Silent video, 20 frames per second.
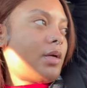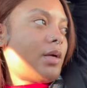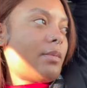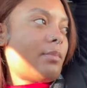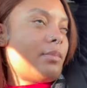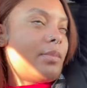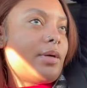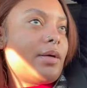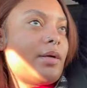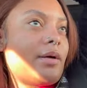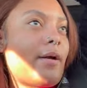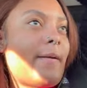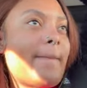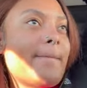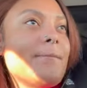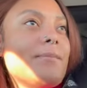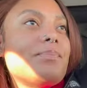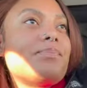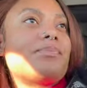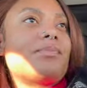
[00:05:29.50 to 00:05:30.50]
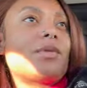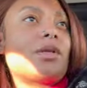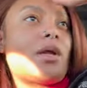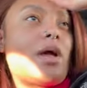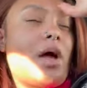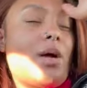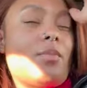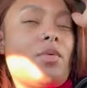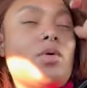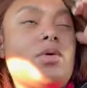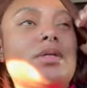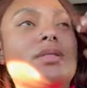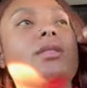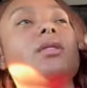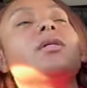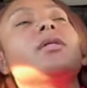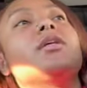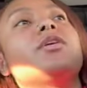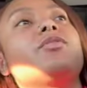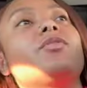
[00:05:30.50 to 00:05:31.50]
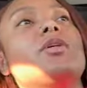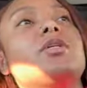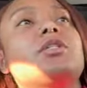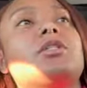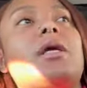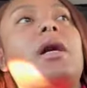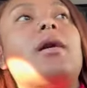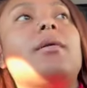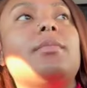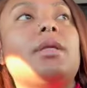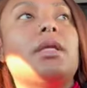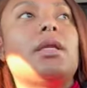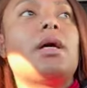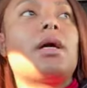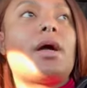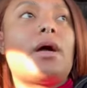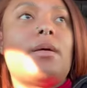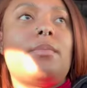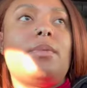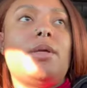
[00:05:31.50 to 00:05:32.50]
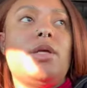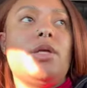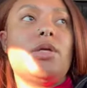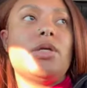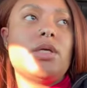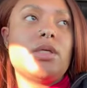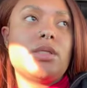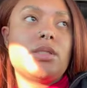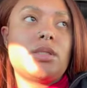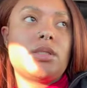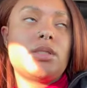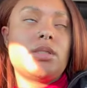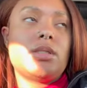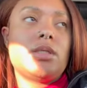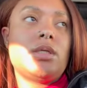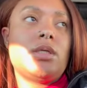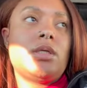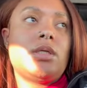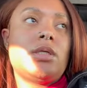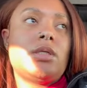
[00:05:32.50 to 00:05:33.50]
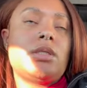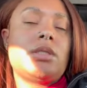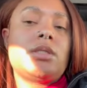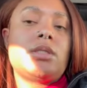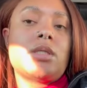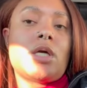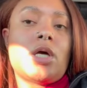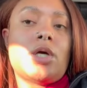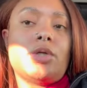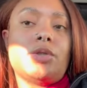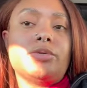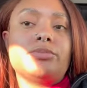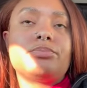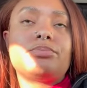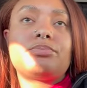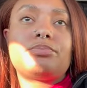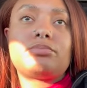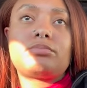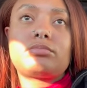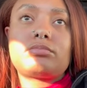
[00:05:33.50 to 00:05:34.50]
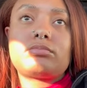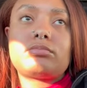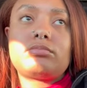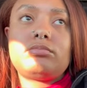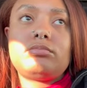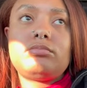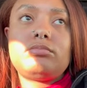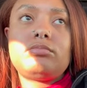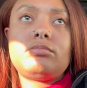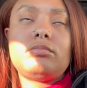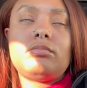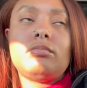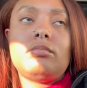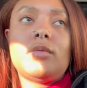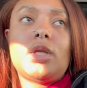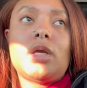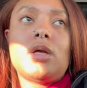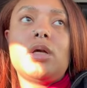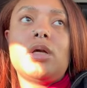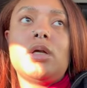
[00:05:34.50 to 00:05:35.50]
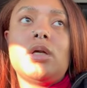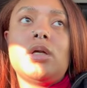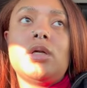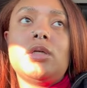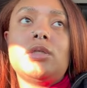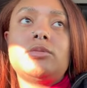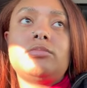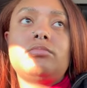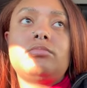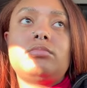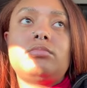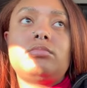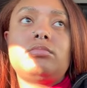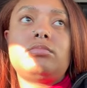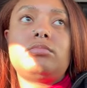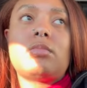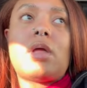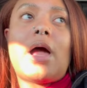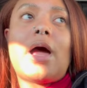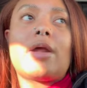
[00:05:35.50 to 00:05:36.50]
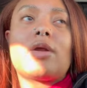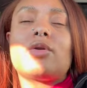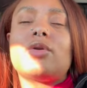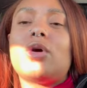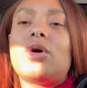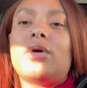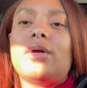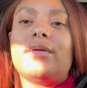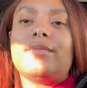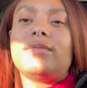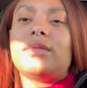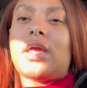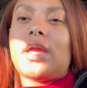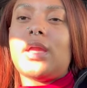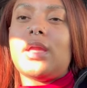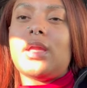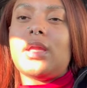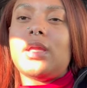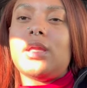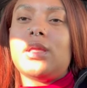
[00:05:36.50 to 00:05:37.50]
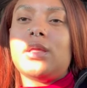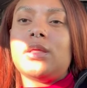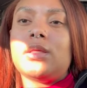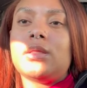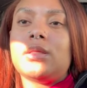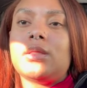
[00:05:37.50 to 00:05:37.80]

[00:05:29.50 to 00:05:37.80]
but I'm going to a different shop than I got pierced so um, I don't know if they